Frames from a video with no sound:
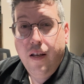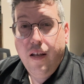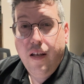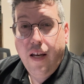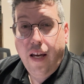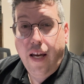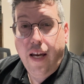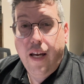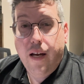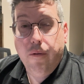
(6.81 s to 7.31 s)

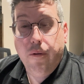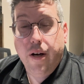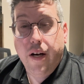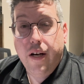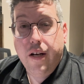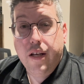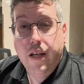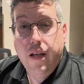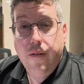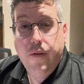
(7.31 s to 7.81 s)
Hey, I wanted
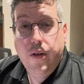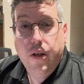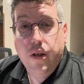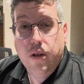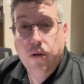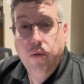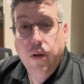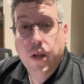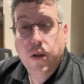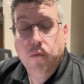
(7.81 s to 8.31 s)
to give you a
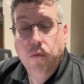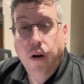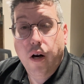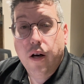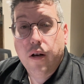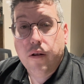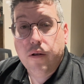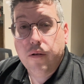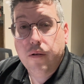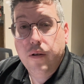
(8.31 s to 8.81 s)
quick
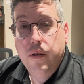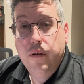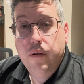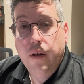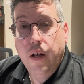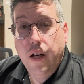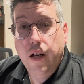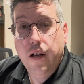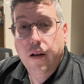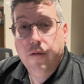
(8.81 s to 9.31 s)

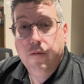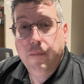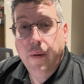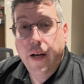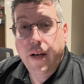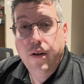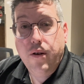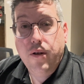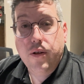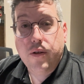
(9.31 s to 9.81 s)
walkthrough of
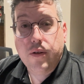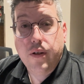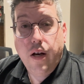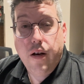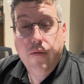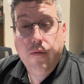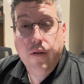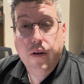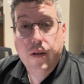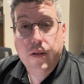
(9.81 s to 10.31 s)
my new
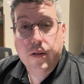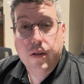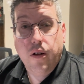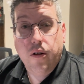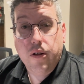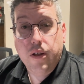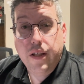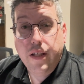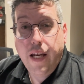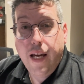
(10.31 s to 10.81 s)
software. It's
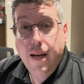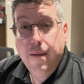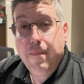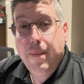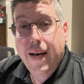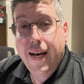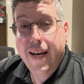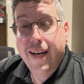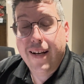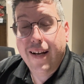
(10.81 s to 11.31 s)
called
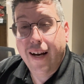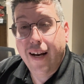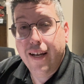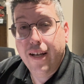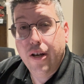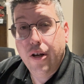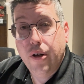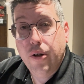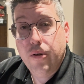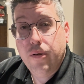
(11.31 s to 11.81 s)
Gamepad
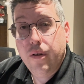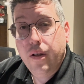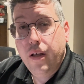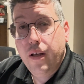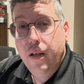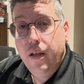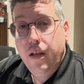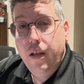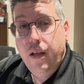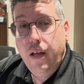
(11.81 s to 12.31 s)
IO.
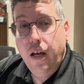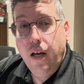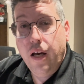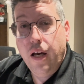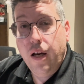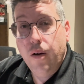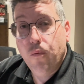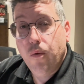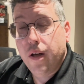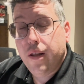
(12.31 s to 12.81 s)
Uh,
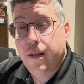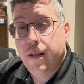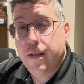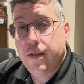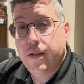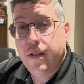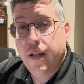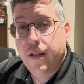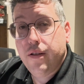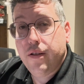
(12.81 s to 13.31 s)
and what
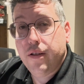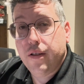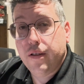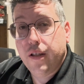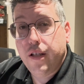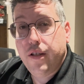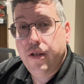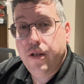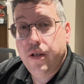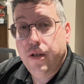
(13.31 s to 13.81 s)
this does is it
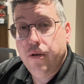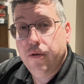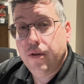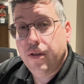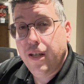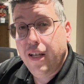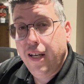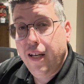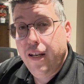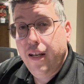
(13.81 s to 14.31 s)
lets you use
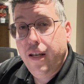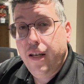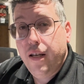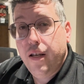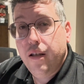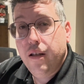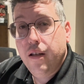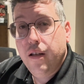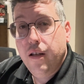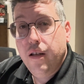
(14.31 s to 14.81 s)

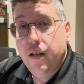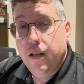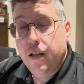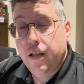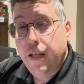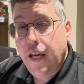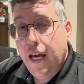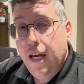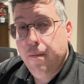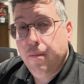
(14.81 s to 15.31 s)
any
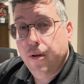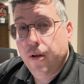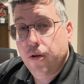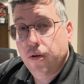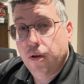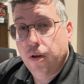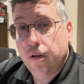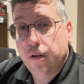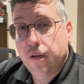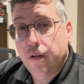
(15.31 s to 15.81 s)
game
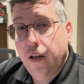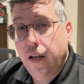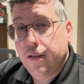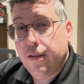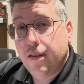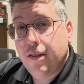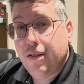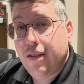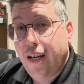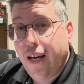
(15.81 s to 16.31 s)
controller as
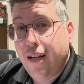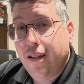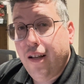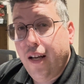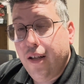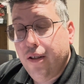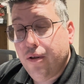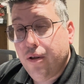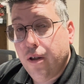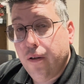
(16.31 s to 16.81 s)
a
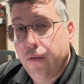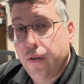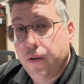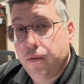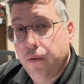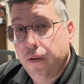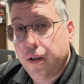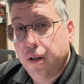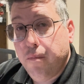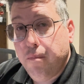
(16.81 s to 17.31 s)
satellite
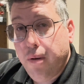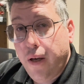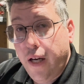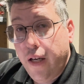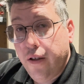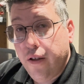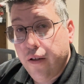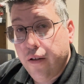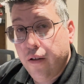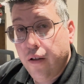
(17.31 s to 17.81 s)
surface with
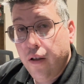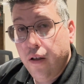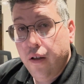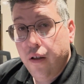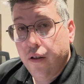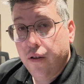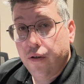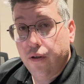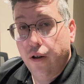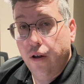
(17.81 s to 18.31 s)
Companion.
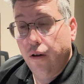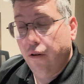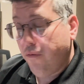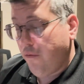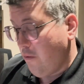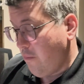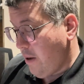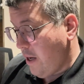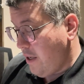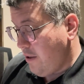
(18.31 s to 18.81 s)
So
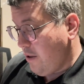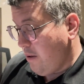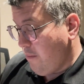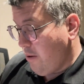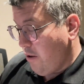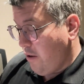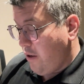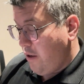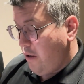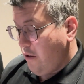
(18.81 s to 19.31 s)
for my
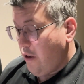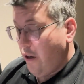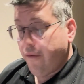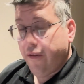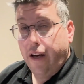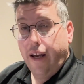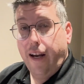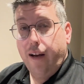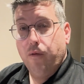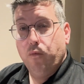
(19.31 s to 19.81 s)
demo here, I've
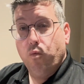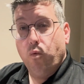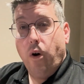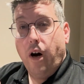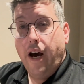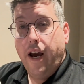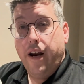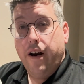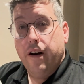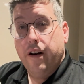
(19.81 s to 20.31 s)
got a
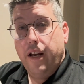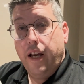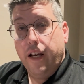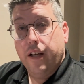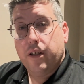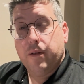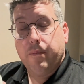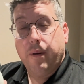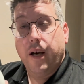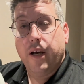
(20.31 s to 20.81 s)
wired
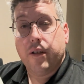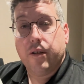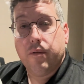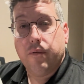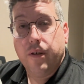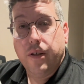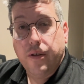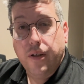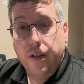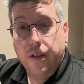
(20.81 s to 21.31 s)
Xbox
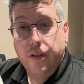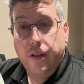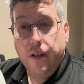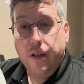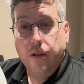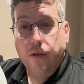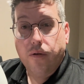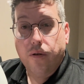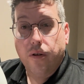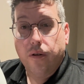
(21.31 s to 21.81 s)
360
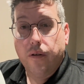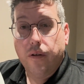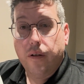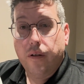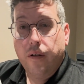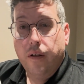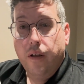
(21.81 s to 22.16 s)
controller